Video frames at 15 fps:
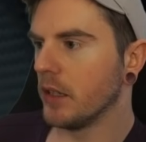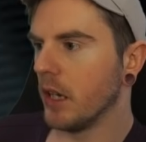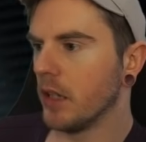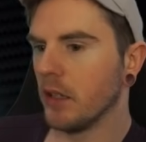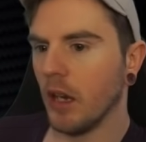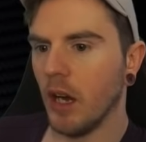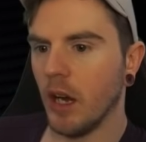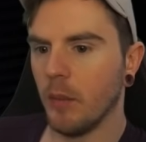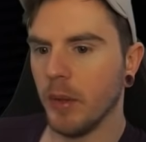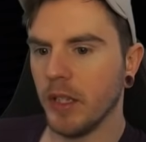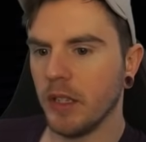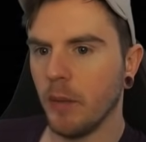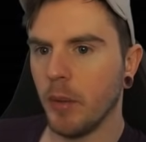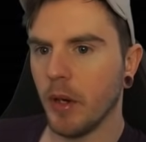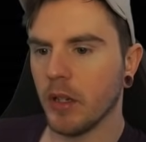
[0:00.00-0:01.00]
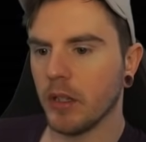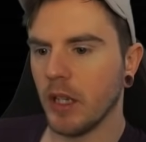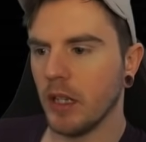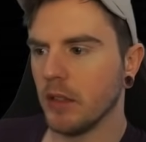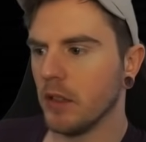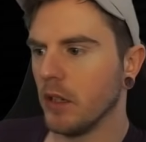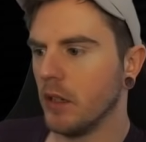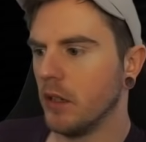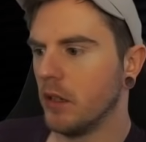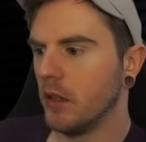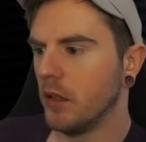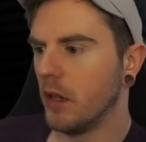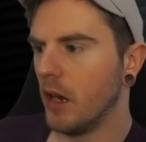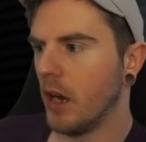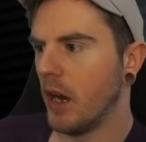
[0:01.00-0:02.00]
nice size. Please have pocket tensor.
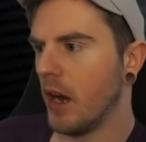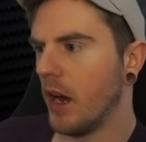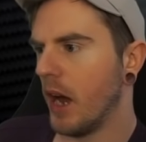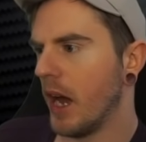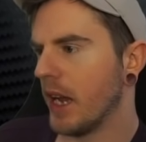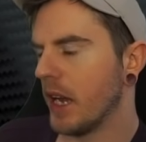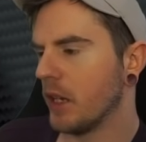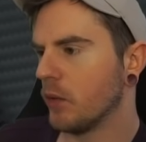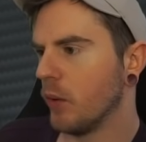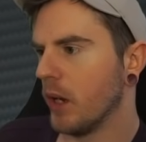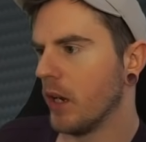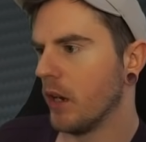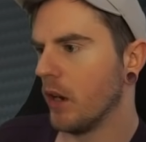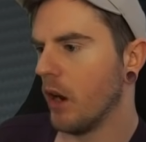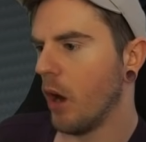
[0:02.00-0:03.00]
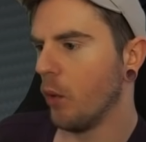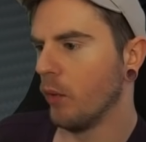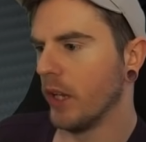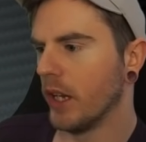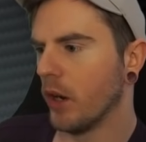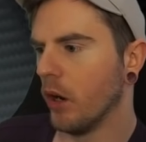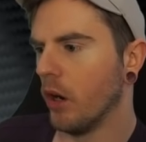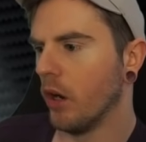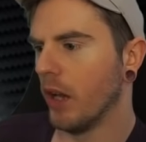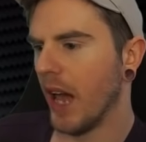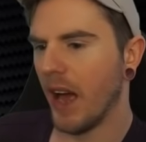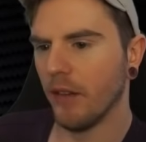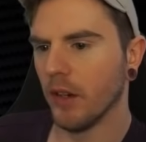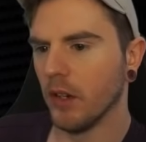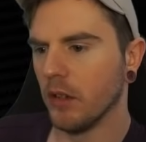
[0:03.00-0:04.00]
I guess we can only
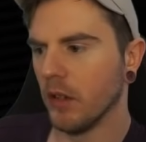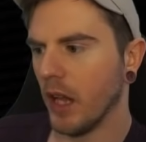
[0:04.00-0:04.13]
call ever.